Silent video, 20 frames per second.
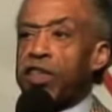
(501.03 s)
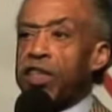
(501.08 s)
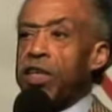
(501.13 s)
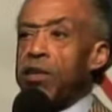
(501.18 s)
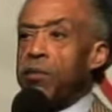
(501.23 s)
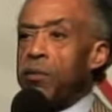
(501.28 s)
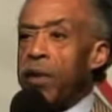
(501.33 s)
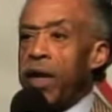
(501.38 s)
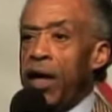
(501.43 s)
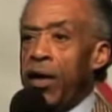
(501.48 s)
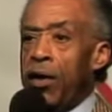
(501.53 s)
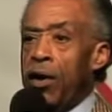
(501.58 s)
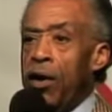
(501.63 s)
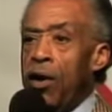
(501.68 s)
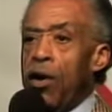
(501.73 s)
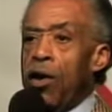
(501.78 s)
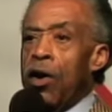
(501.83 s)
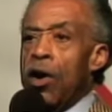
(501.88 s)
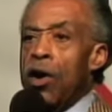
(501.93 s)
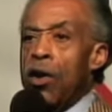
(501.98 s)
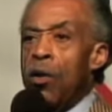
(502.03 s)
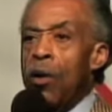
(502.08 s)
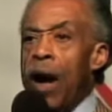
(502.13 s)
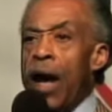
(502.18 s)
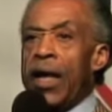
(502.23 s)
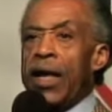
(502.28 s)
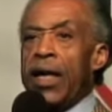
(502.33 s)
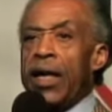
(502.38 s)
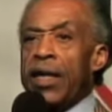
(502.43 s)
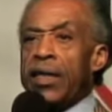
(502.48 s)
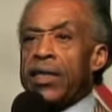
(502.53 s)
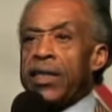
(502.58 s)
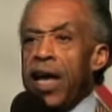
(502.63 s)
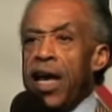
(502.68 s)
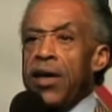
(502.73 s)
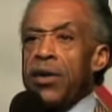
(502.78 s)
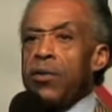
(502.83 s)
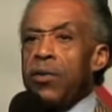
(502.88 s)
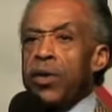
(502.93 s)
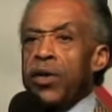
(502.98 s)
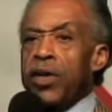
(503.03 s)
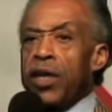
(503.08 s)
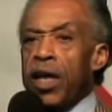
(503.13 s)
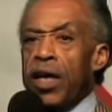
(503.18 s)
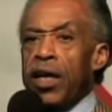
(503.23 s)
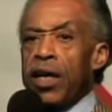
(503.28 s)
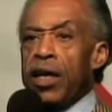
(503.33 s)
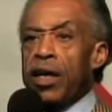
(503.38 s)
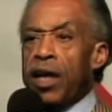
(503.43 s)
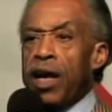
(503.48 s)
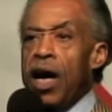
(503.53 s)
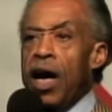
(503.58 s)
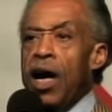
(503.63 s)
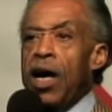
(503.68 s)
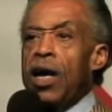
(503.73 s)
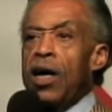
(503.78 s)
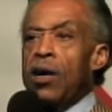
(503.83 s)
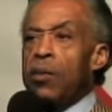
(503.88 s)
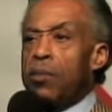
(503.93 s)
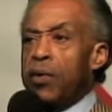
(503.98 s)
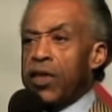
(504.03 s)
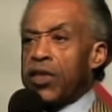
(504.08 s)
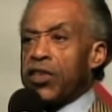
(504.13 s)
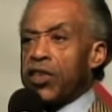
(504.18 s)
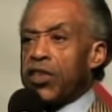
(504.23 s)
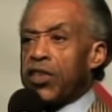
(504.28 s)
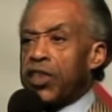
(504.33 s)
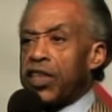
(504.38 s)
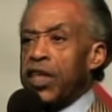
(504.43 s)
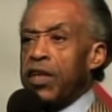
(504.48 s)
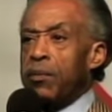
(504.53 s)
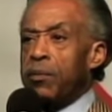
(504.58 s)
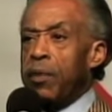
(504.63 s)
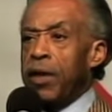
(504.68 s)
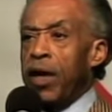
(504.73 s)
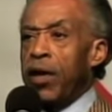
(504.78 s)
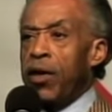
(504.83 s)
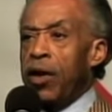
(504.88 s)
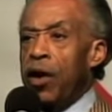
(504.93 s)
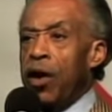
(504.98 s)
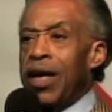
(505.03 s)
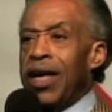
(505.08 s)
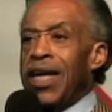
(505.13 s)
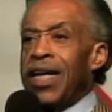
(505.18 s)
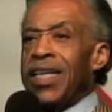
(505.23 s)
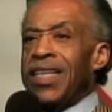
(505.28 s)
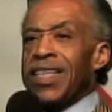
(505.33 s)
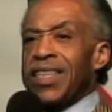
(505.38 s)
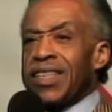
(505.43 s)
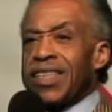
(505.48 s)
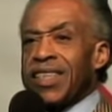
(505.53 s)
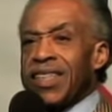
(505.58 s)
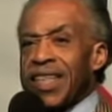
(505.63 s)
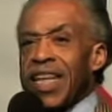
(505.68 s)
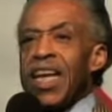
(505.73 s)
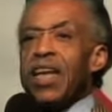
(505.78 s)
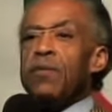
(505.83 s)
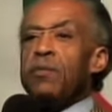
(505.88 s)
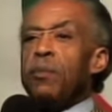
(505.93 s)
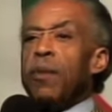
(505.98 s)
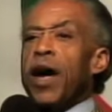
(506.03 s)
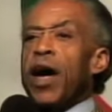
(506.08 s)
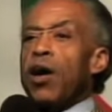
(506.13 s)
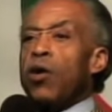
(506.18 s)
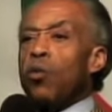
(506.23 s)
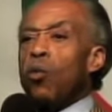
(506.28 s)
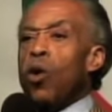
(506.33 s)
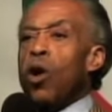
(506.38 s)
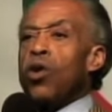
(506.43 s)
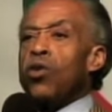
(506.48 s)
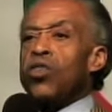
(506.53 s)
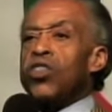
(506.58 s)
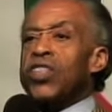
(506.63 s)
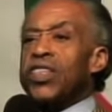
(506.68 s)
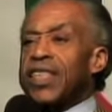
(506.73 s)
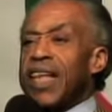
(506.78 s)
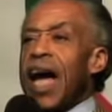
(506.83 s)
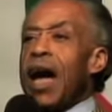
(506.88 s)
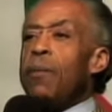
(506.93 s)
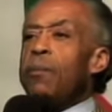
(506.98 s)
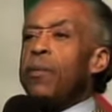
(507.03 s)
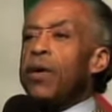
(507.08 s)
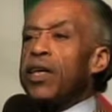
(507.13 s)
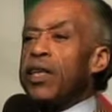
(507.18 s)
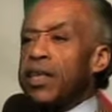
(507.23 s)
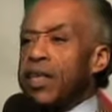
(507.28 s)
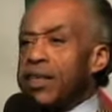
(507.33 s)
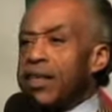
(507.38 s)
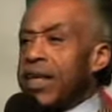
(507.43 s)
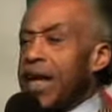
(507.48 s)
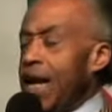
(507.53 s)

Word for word: seatbelt on? Why do they tell you when you get in the car, put your seatbelt on? The seatbelt won't stop a